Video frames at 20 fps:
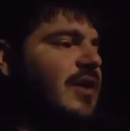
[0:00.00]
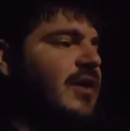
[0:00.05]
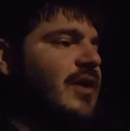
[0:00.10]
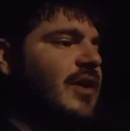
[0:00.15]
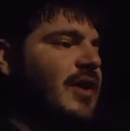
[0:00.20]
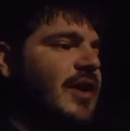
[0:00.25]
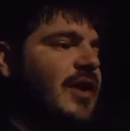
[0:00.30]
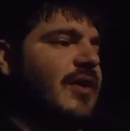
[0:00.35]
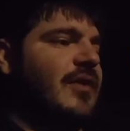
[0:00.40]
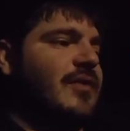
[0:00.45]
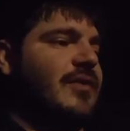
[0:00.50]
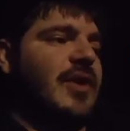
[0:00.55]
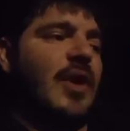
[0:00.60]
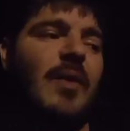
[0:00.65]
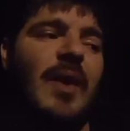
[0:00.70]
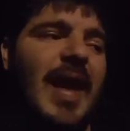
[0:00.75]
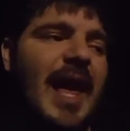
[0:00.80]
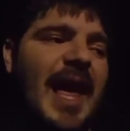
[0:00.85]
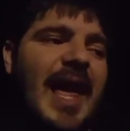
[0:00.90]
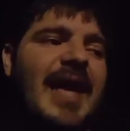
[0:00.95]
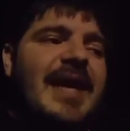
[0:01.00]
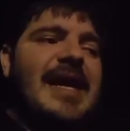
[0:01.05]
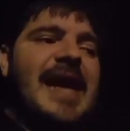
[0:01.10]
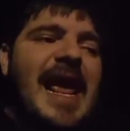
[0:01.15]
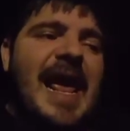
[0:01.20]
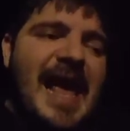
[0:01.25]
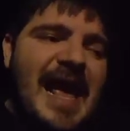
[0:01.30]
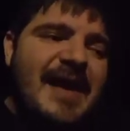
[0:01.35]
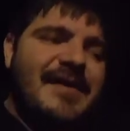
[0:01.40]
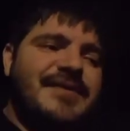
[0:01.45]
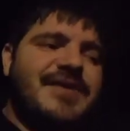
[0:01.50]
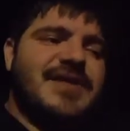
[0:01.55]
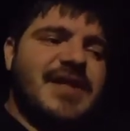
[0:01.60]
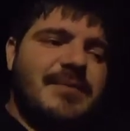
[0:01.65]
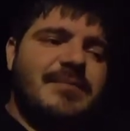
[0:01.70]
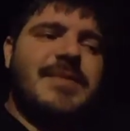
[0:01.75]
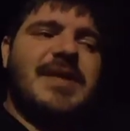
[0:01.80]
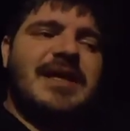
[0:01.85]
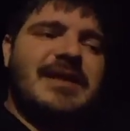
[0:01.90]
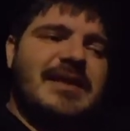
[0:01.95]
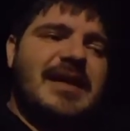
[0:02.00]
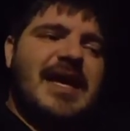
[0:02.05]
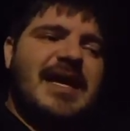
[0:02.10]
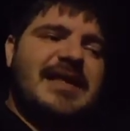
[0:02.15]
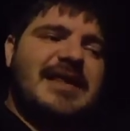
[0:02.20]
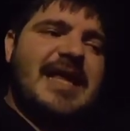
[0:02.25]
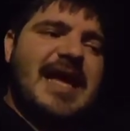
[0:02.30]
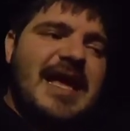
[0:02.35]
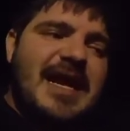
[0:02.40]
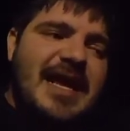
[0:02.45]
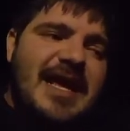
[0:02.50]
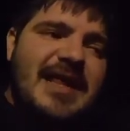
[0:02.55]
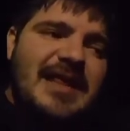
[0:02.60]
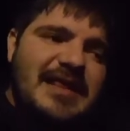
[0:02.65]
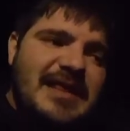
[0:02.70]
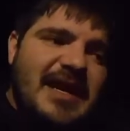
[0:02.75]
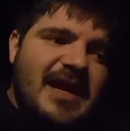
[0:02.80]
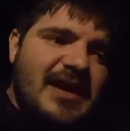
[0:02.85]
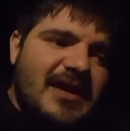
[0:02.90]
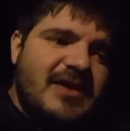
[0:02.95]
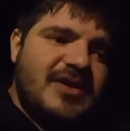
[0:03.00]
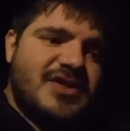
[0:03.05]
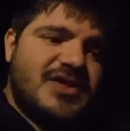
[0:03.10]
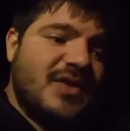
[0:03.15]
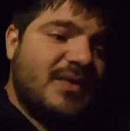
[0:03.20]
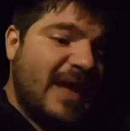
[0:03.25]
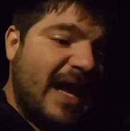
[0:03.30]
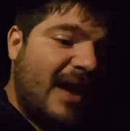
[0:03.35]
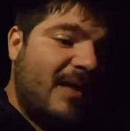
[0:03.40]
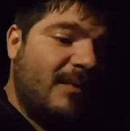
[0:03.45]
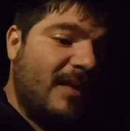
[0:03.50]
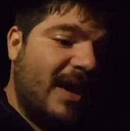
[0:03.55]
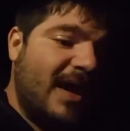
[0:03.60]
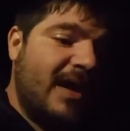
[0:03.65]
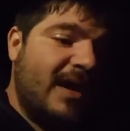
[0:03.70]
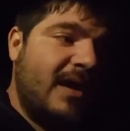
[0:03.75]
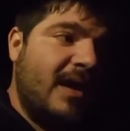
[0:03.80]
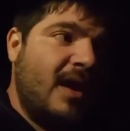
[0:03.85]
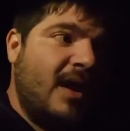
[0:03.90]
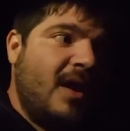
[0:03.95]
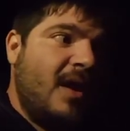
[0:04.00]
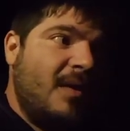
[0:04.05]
Go ahead and have something like that in there, so that way